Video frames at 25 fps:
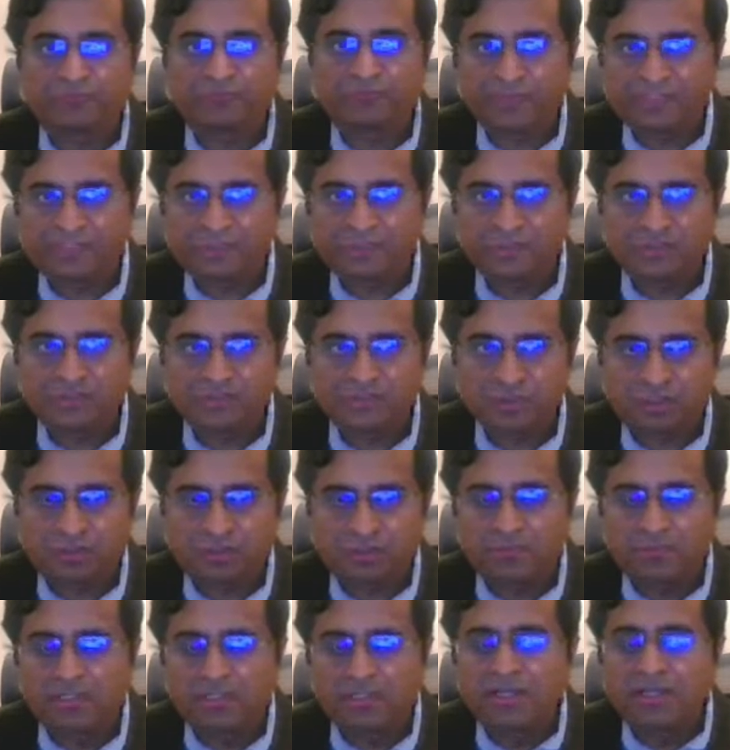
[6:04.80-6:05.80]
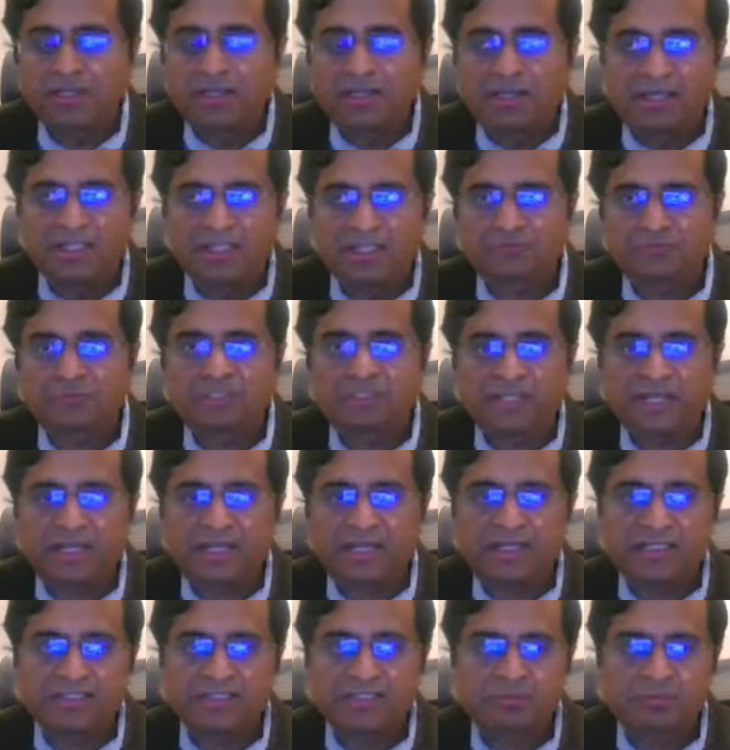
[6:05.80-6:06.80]
performing the job, as well
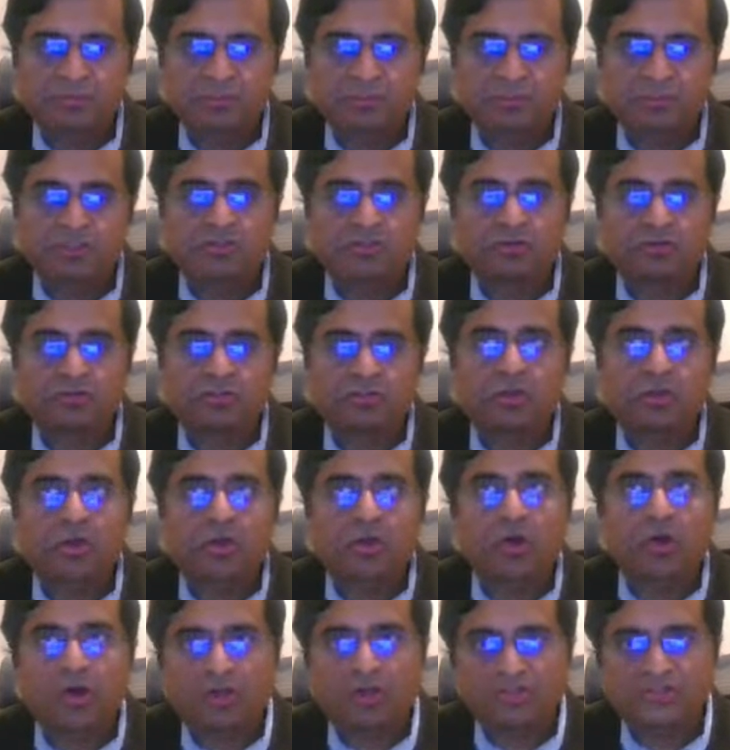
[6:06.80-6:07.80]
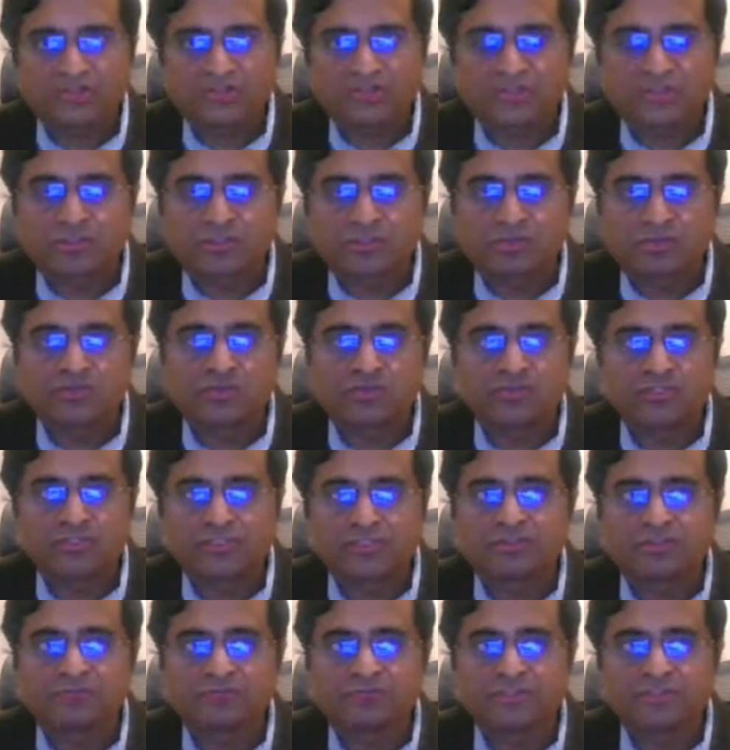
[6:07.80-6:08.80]
as what are all the costs
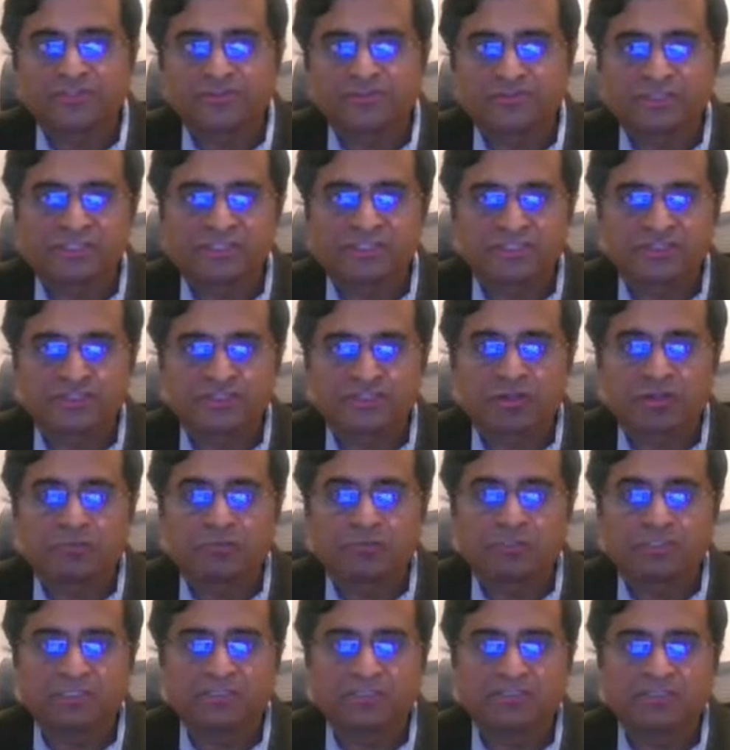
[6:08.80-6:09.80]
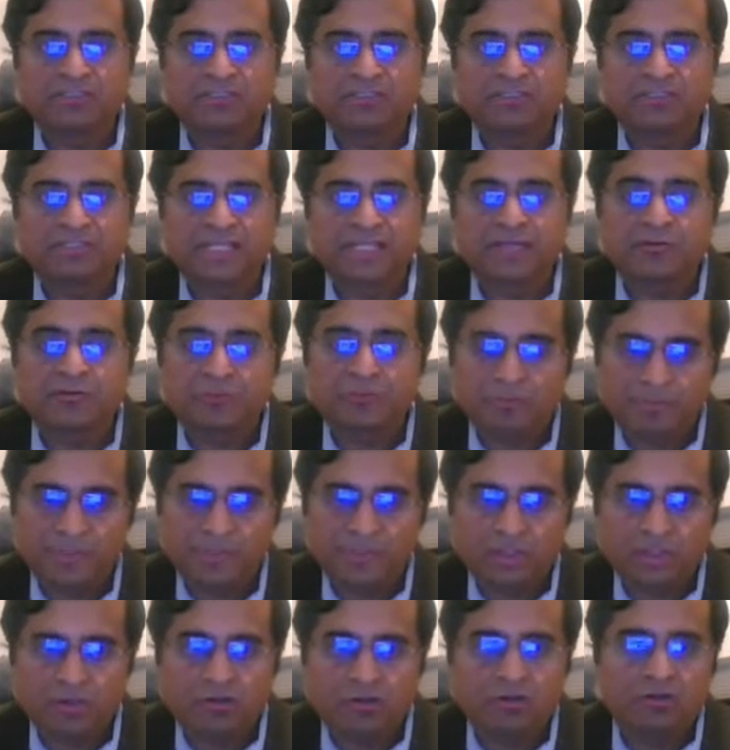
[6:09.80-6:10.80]
associated with doing the job, whether it is
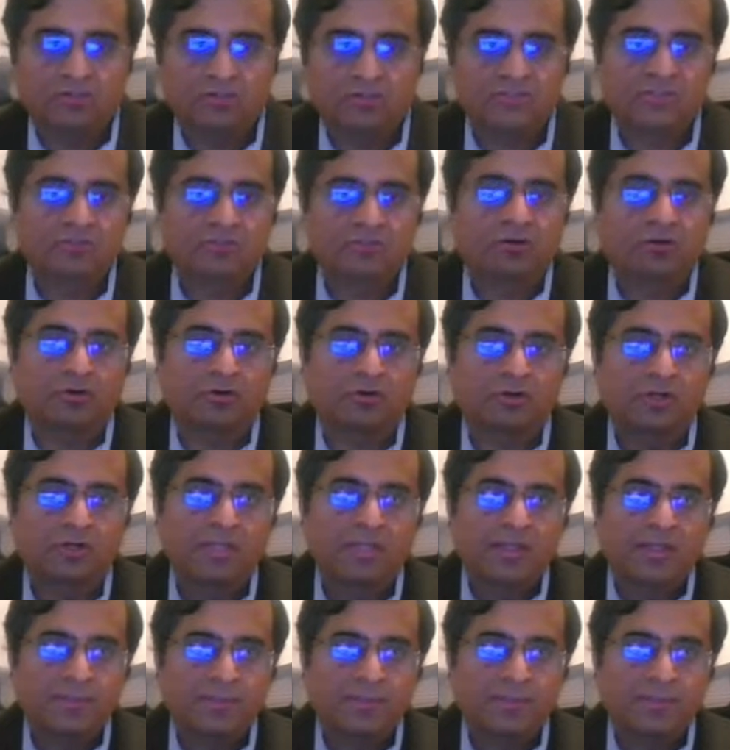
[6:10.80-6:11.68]
equipment cost or